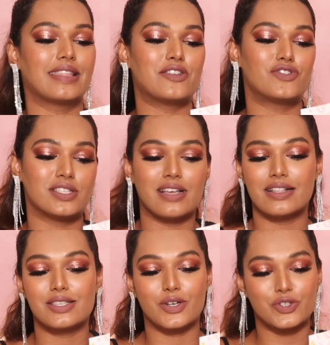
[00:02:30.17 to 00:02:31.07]
then
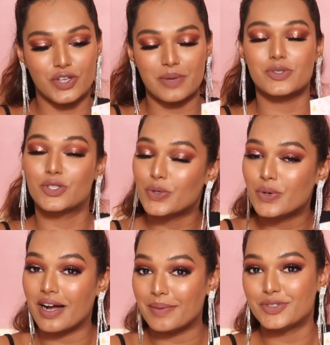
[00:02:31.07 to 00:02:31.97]
results or dreams do
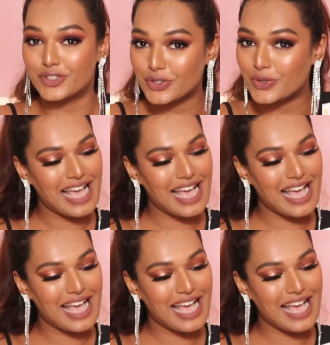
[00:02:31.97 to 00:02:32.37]
come true.